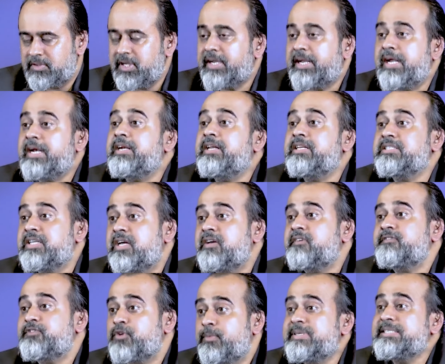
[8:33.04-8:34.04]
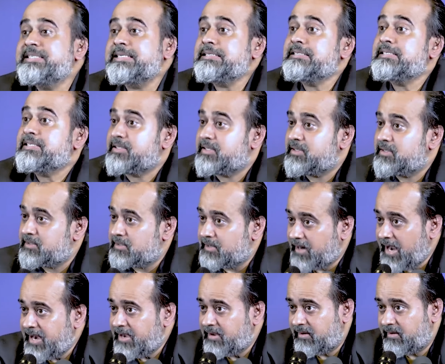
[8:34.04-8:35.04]
The kid deserves to be censored,
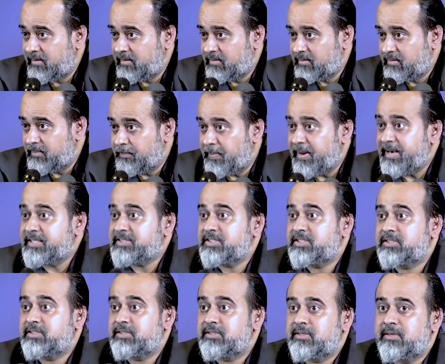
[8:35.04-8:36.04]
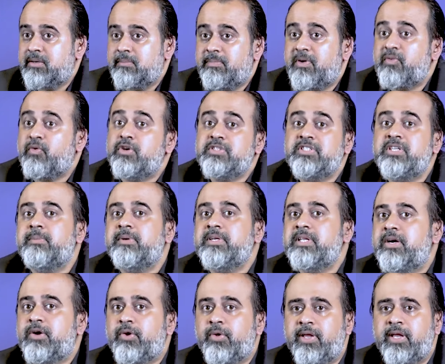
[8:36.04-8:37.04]
right? Punished. But what's the
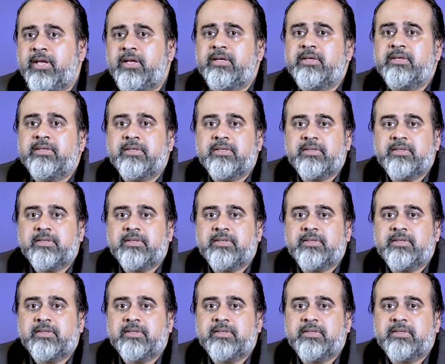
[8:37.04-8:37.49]
mother doing?